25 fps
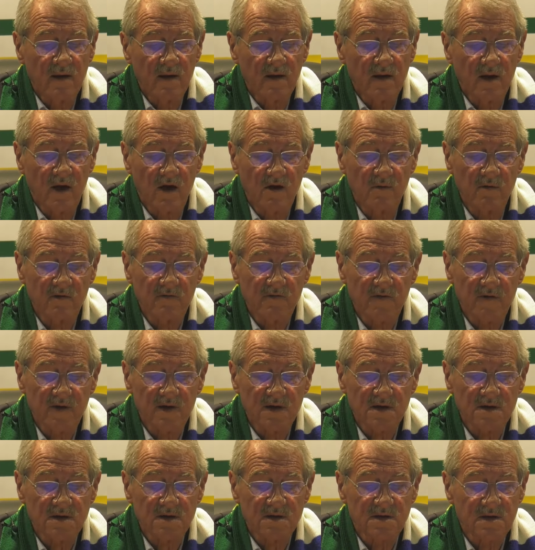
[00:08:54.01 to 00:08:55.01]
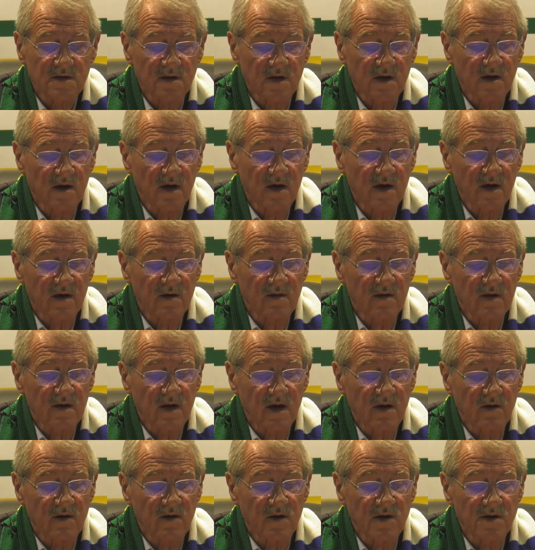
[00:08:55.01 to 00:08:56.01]
Home Affairs regarding the
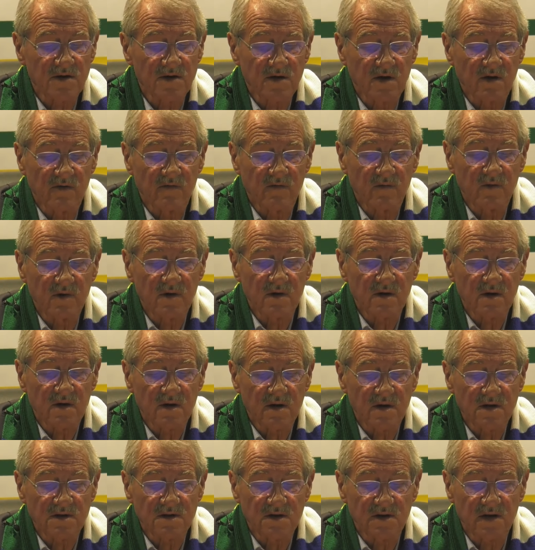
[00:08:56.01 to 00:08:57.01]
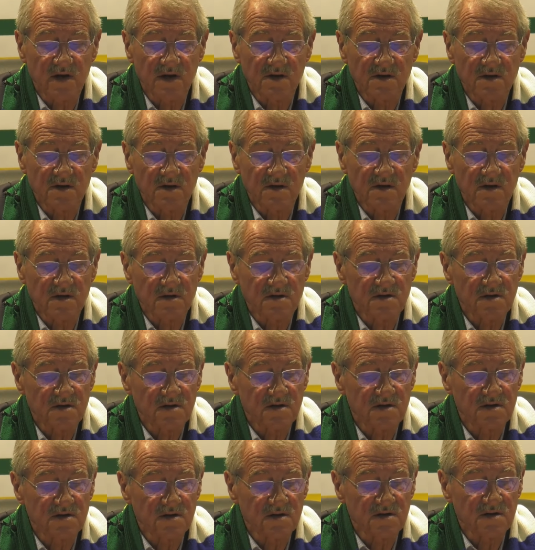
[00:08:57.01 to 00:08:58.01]
allocation of work, residential and
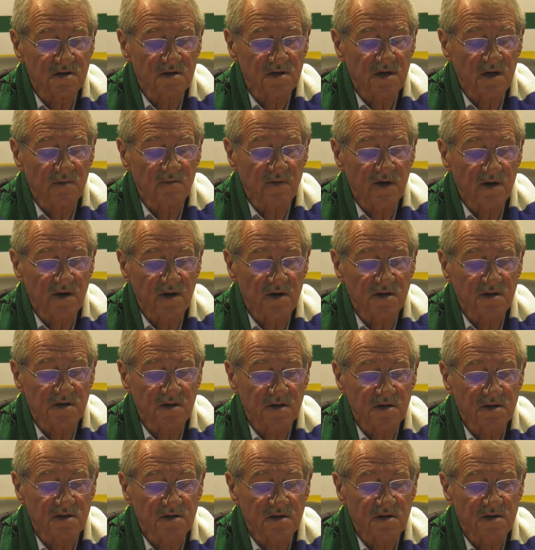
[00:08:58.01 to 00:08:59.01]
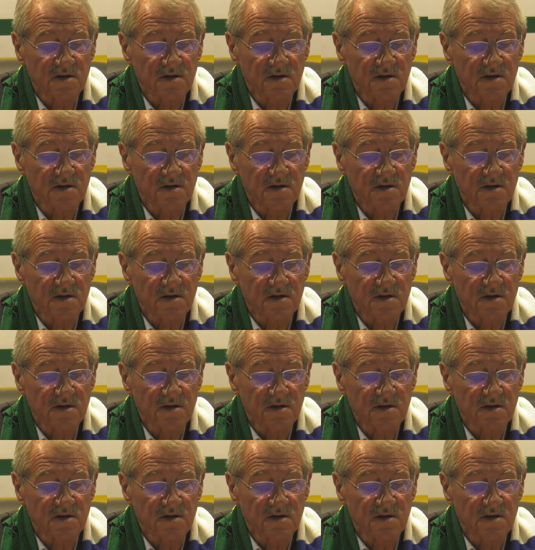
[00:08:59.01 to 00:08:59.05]
citizen applications.